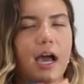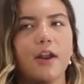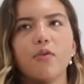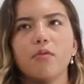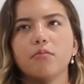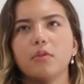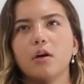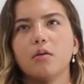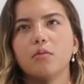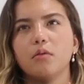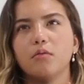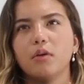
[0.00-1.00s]
I don't
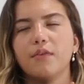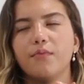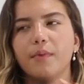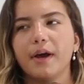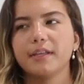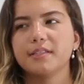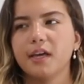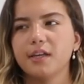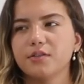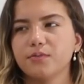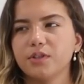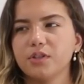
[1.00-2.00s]
know if my
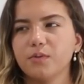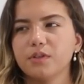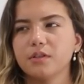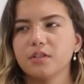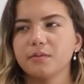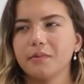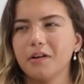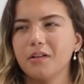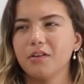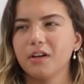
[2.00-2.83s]
size originally was a small or